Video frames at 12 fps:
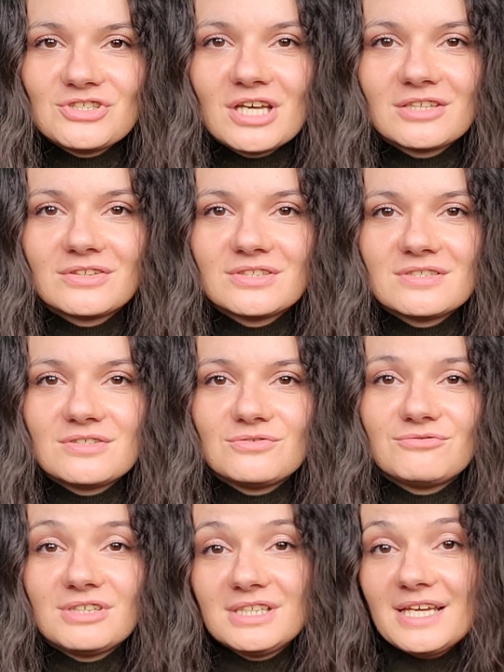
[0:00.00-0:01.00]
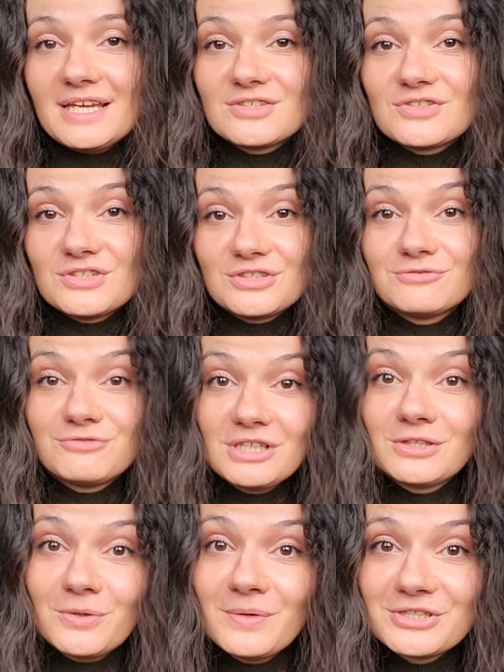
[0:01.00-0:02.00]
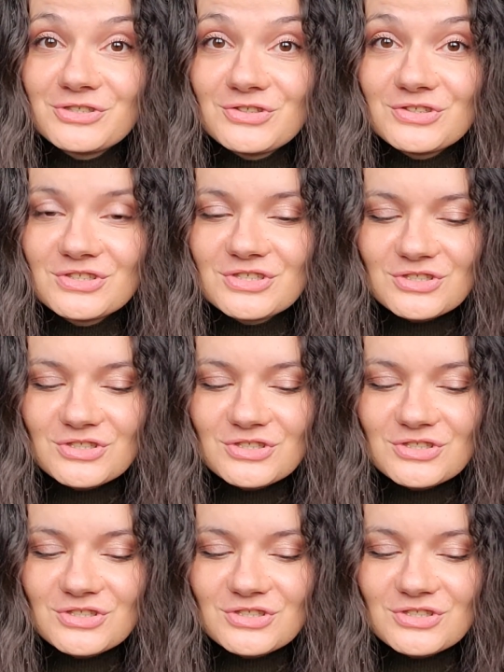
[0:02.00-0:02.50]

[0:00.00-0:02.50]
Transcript: channel is to really answer the real questions.